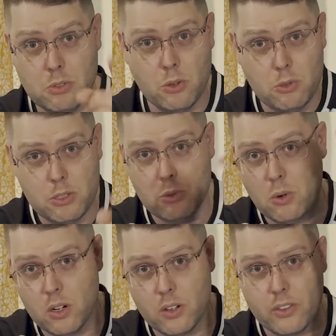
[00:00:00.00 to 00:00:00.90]
know who you
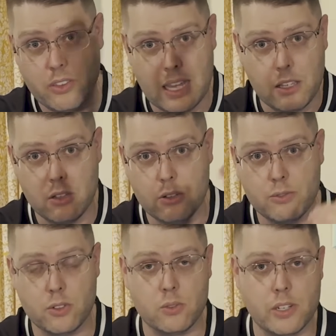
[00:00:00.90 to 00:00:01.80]
are. Thank you
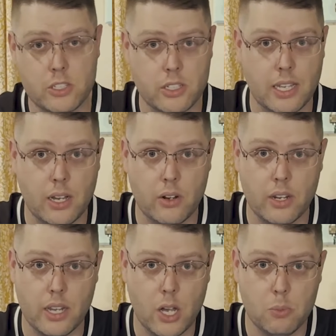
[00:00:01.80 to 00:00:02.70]
for reaching out
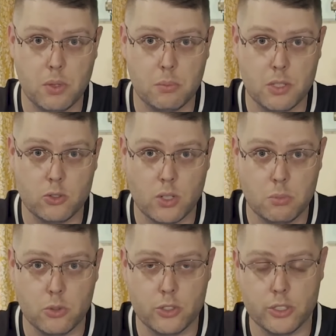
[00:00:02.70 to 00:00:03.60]
and helping me
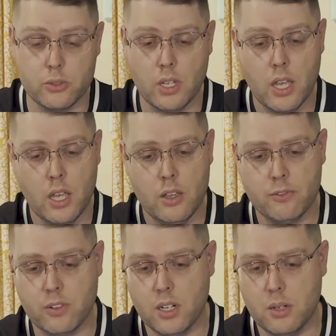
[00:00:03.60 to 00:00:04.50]
troubleshoot,
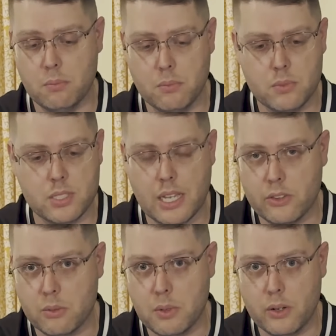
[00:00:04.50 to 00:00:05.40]
from
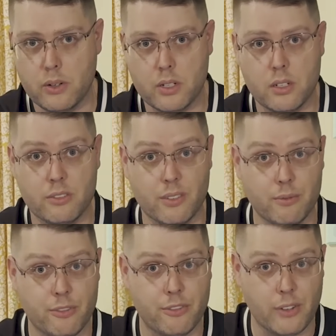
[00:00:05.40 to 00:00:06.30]
South America,
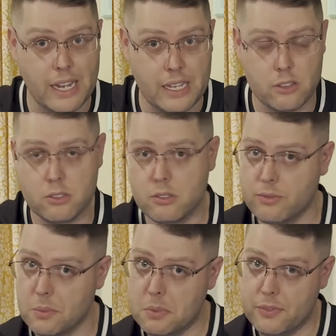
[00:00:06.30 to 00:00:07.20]
from France,
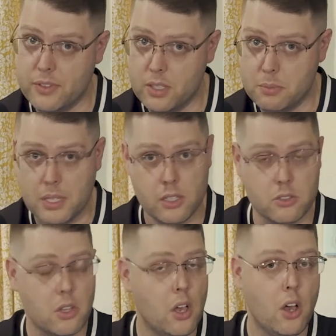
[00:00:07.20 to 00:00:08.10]
from the
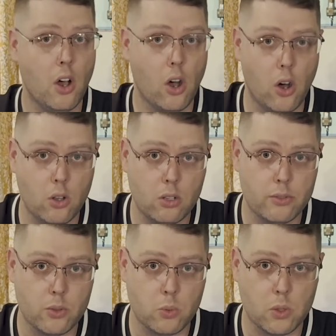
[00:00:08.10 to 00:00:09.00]
Philippines. All
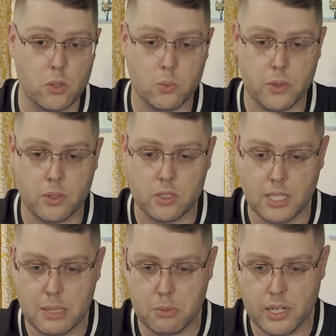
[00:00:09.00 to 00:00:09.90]
over the world, we were
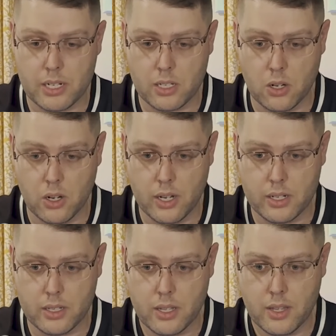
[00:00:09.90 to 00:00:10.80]
collaborating
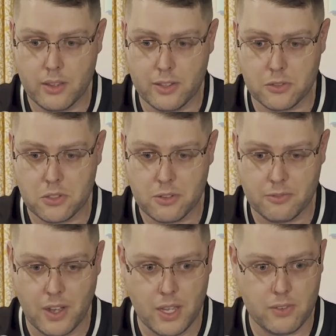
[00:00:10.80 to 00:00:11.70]
on this
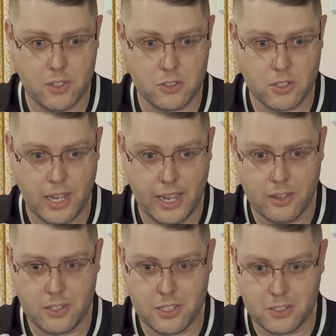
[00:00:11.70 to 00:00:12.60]
5-inch
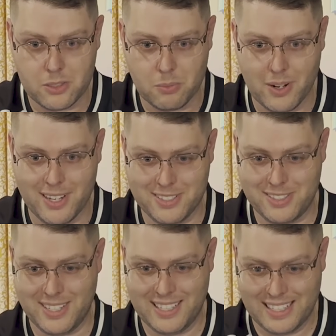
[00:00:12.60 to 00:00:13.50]

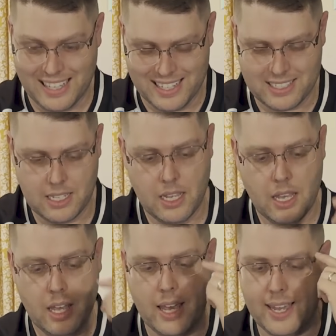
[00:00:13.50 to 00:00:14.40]
AliExpress kit.
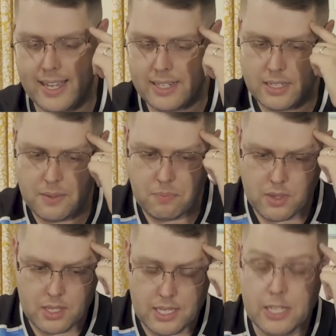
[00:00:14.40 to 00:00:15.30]
And
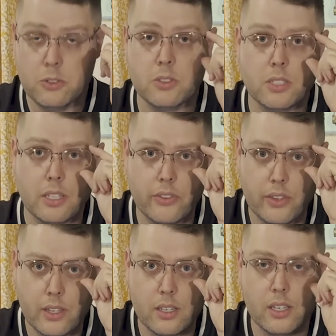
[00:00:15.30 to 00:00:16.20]
the interesting
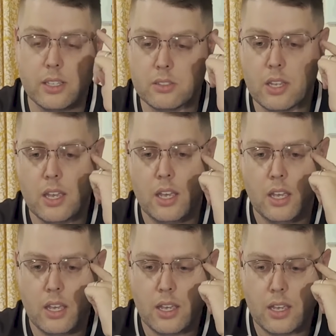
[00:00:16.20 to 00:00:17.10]
thing is,
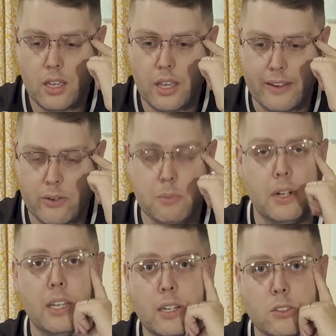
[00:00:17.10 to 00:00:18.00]

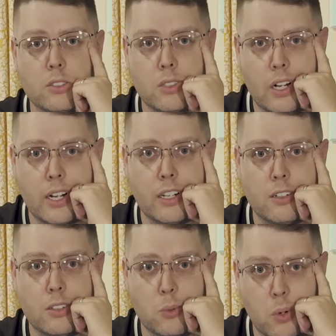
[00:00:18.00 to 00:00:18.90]
everybody else got it
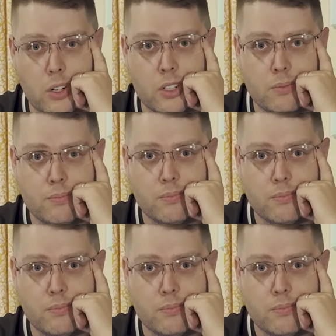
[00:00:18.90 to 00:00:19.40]
to work,